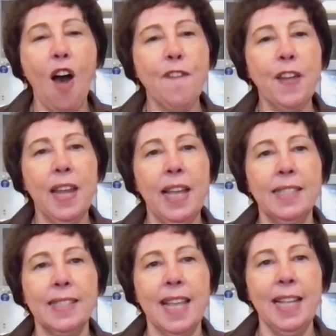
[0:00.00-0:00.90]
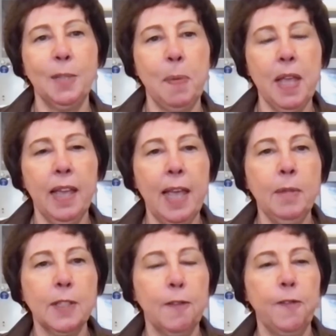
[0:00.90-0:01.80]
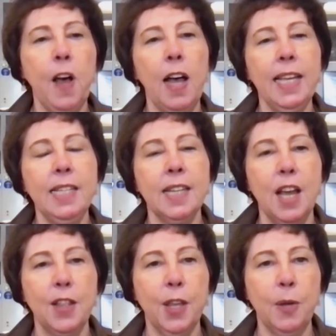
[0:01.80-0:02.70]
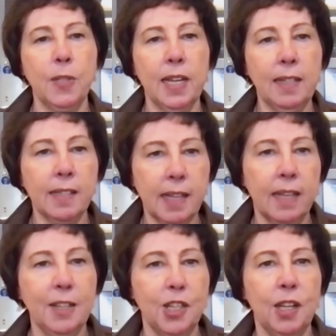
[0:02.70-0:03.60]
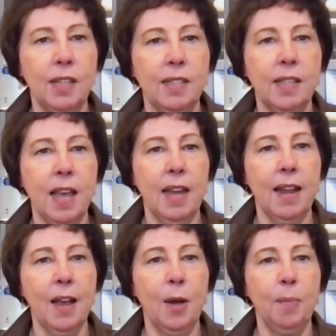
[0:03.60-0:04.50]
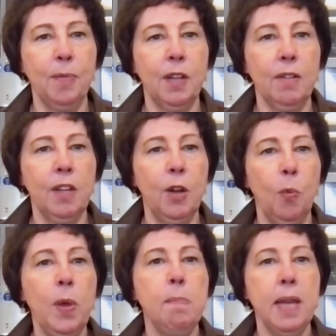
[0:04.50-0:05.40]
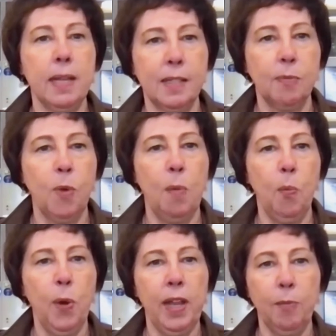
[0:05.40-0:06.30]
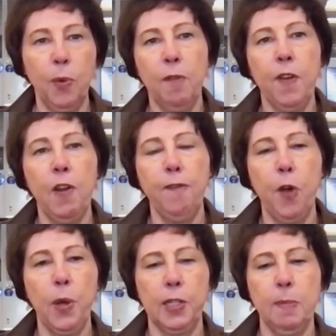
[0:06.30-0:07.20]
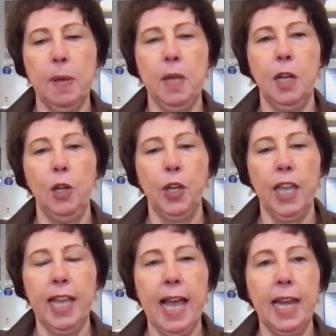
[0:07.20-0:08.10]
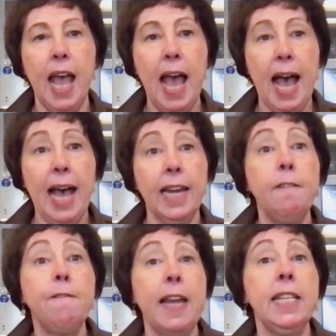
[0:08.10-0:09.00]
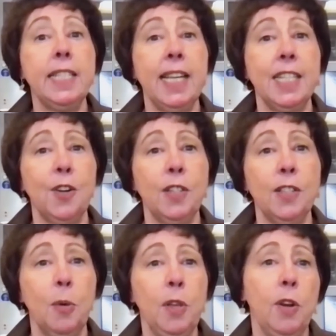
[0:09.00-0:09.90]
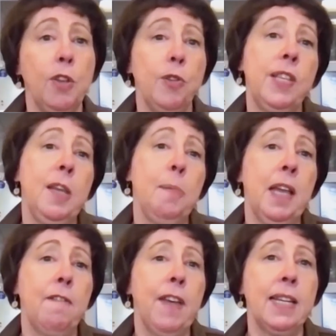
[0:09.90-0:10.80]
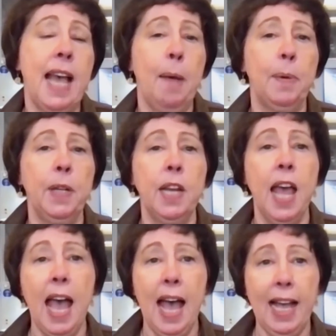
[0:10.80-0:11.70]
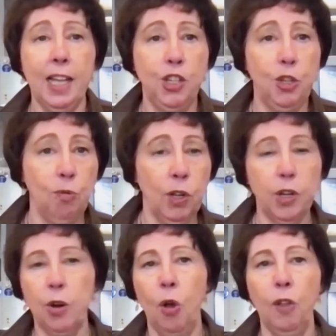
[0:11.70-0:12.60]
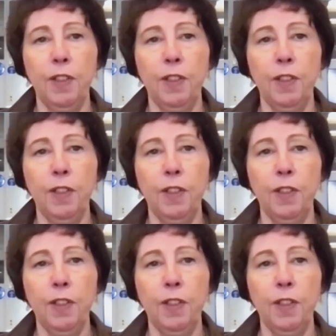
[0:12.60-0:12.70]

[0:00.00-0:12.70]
often it's being able to find those little signatures that that you know we miss when we're very focused maybe at looking at event data. And so, you know, you see a big event happen and you look at